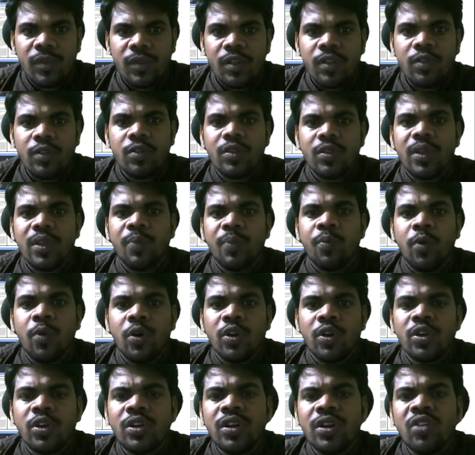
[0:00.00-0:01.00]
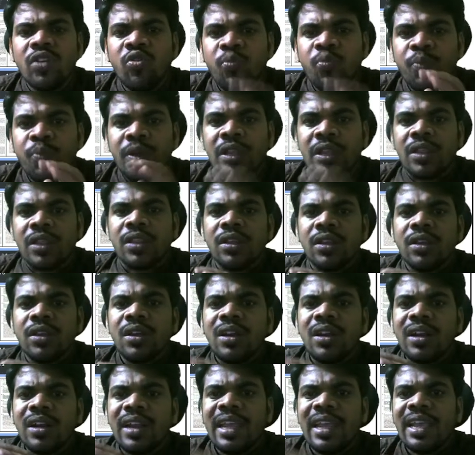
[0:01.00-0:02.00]
So the portion of pith
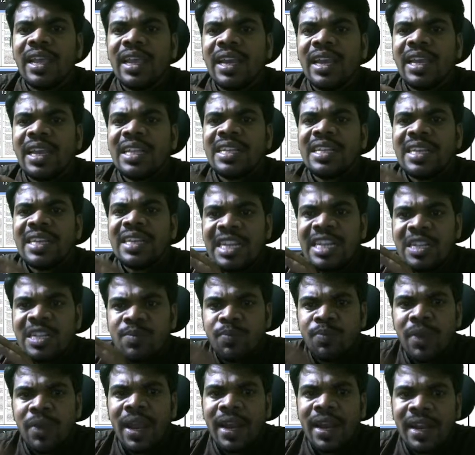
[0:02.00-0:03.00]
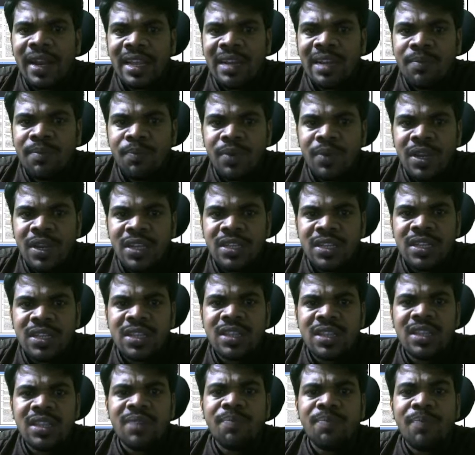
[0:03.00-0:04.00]
taken as an explant comprises
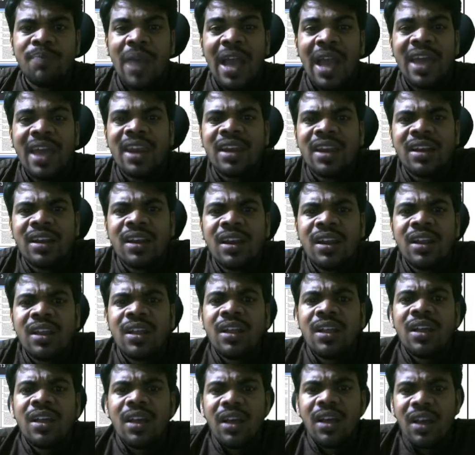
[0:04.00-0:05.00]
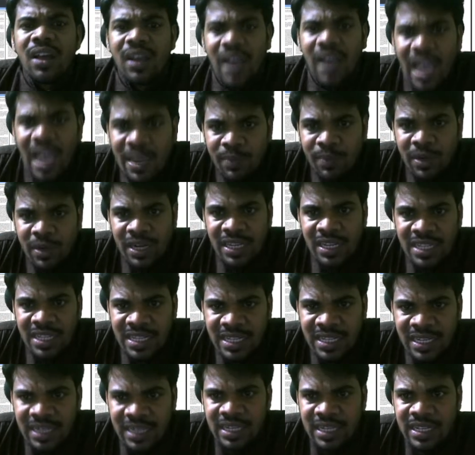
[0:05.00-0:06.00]
the parent chymatous
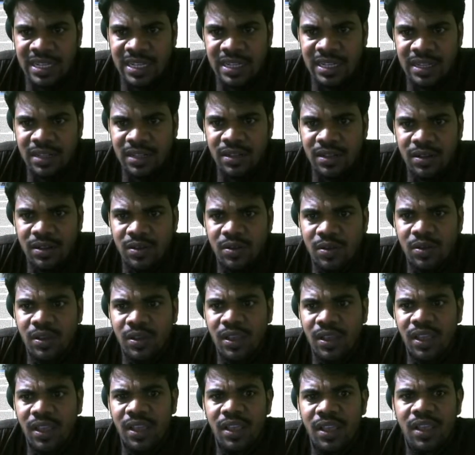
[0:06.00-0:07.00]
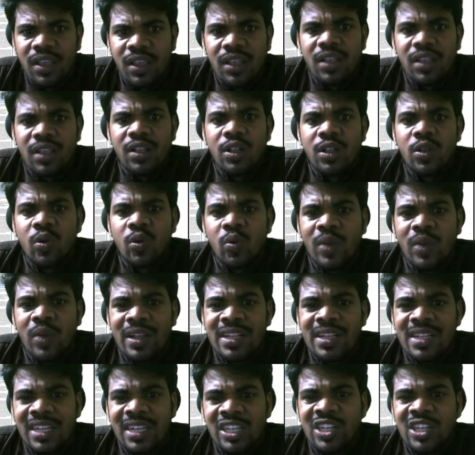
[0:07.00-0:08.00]
cells. Okay. So when
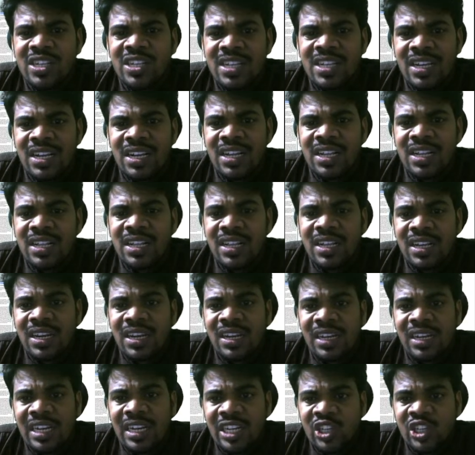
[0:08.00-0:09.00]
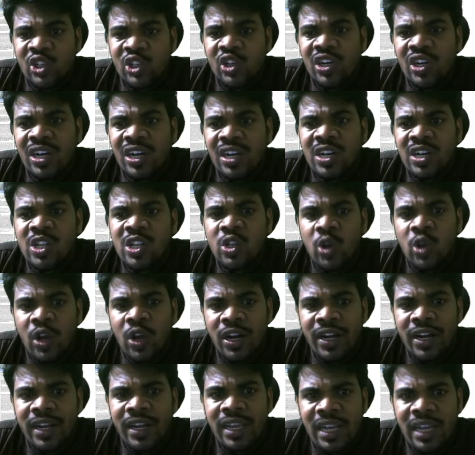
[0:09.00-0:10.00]
such cells are cultured on
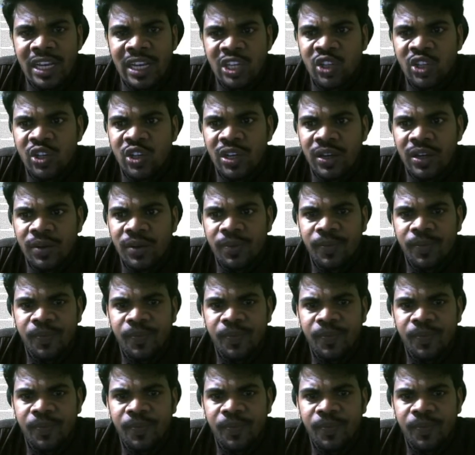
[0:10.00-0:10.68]
solid culture